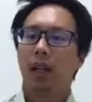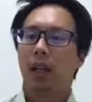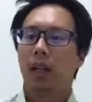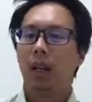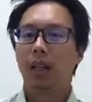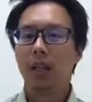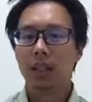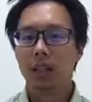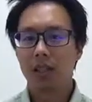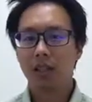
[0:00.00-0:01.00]
And
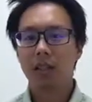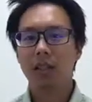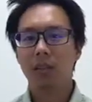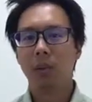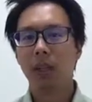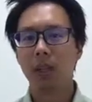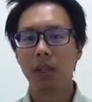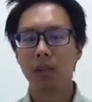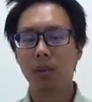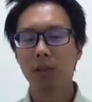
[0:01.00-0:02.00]
we
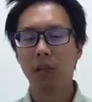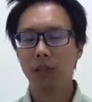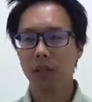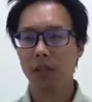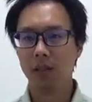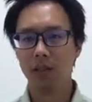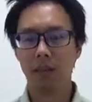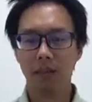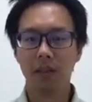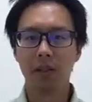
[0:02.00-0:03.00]
cannot do that in an
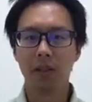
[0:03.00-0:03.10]
office.